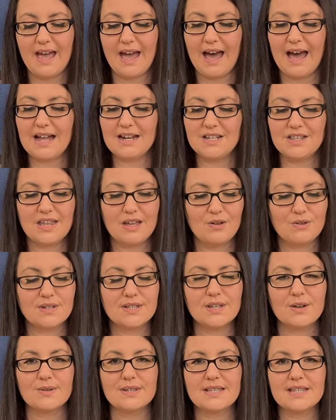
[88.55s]
and they
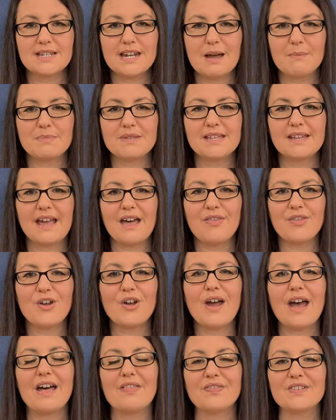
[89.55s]
also snap
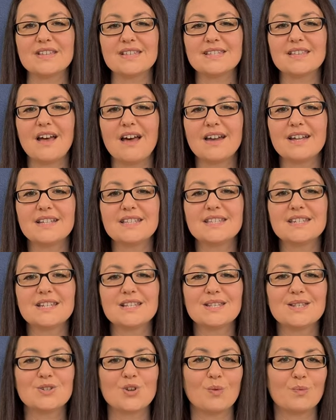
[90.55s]
together at the sides to
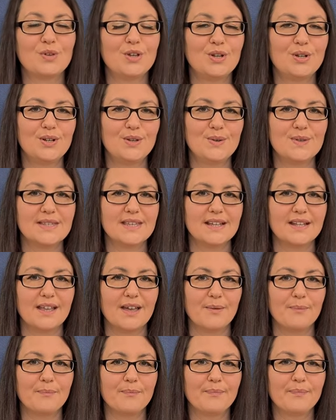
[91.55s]
stop you losing
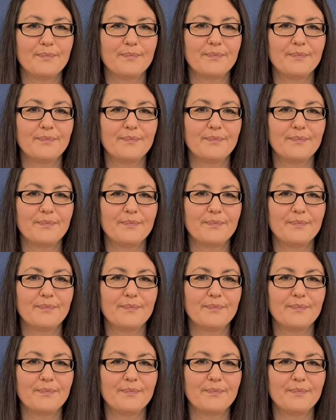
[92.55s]
them.